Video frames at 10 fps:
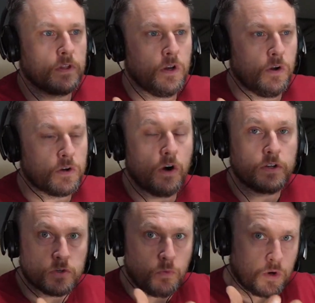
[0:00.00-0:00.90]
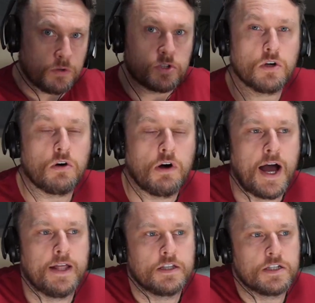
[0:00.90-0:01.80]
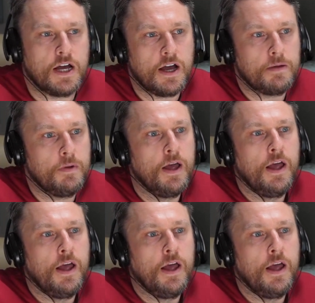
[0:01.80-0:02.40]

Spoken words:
according to what you saw at the time.